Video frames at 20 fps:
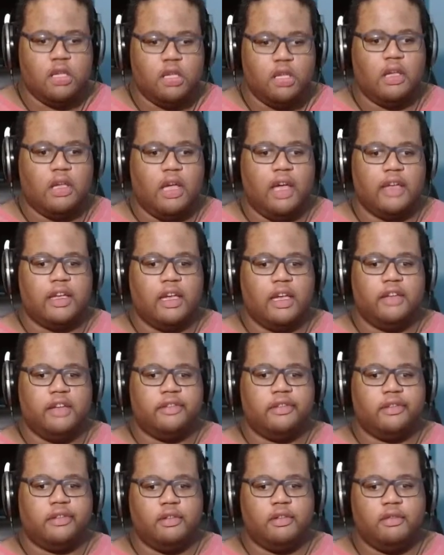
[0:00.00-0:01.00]
Hi
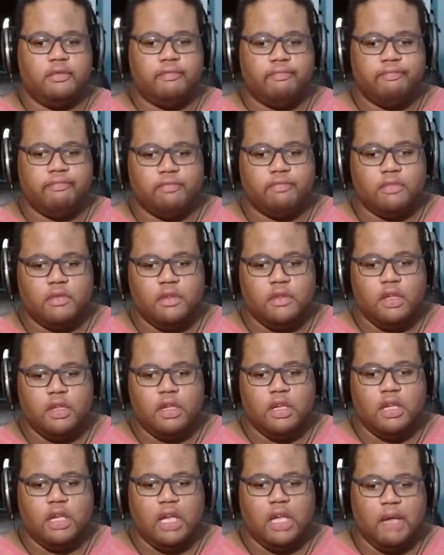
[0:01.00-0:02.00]
guys,
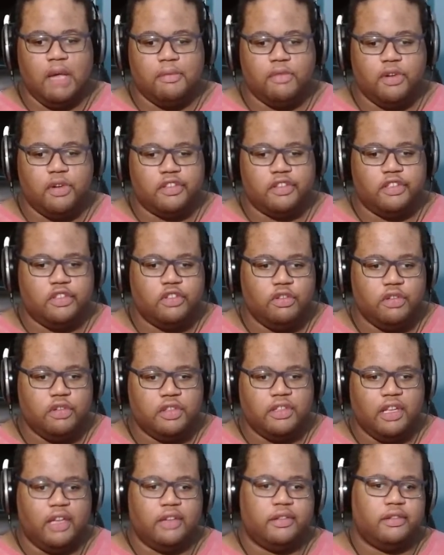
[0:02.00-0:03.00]
I'm going to do a
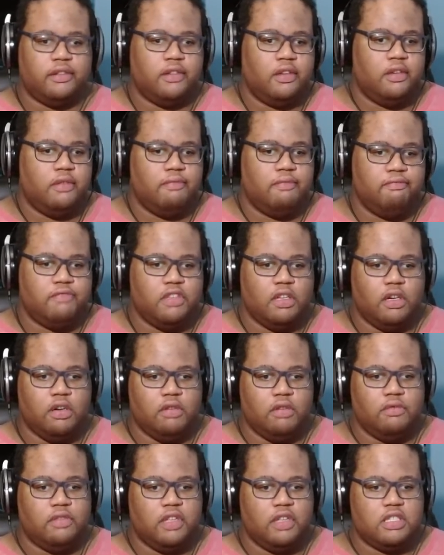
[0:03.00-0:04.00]
test.
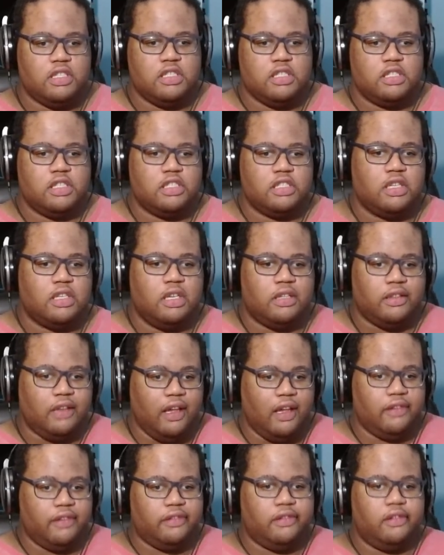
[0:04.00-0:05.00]
So this is just a
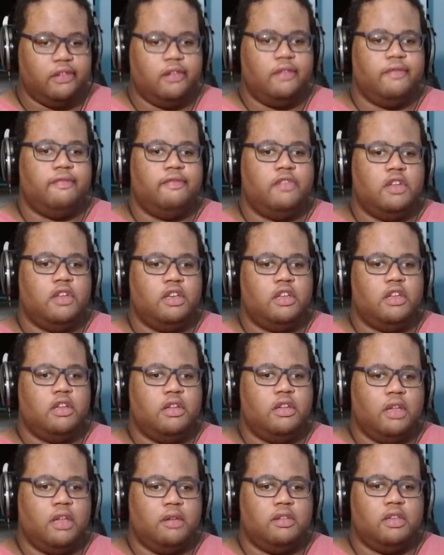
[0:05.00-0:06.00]
test video.
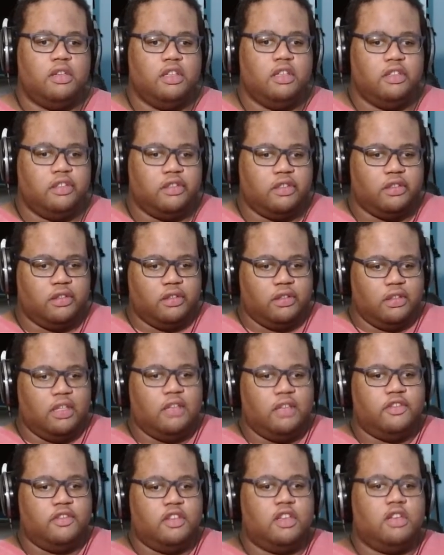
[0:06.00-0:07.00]
This is just a
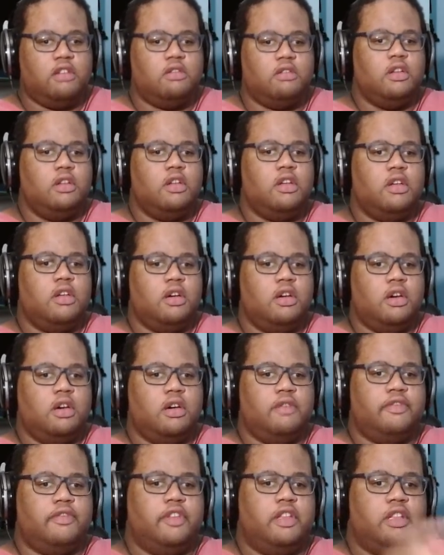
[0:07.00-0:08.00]
test video
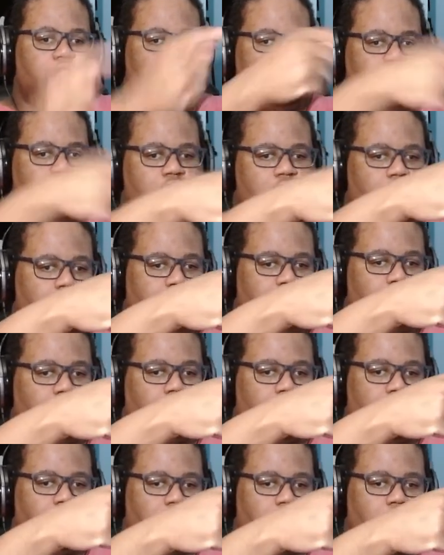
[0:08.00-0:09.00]
of this computer
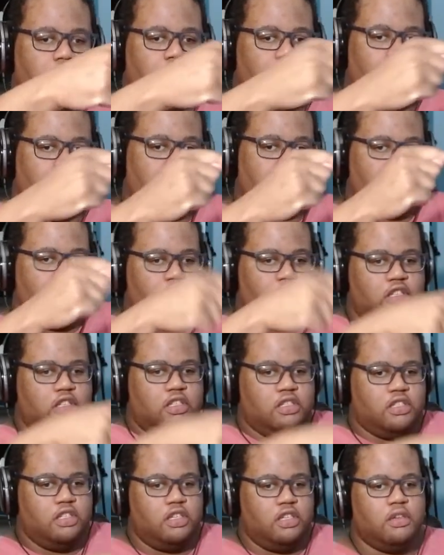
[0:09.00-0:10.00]
right here that you
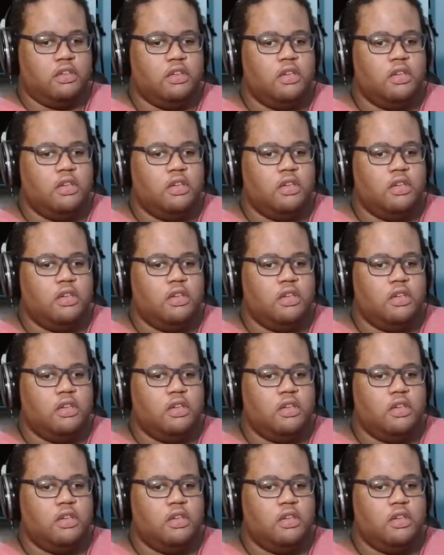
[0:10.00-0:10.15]
can't see.